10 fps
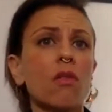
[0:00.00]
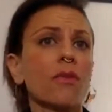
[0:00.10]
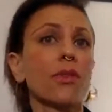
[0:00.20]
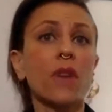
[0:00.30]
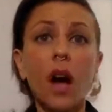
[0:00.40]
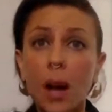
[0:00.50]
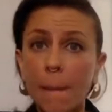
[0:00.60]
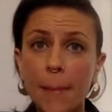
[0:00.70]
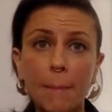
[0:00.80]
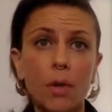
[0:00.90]
or if you're not
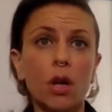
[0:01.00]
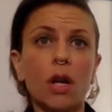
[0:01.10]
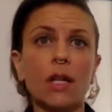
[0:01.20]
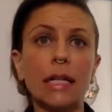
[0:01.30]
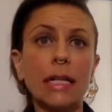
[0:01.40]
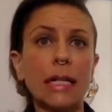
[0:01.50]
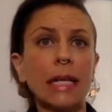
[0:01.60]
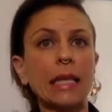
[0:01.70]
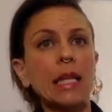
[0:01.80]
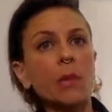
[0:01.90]
a member and you didn't
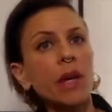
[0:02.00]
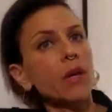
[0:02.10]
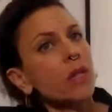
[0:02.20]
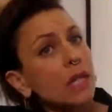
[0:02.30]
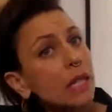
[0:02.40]
get the email,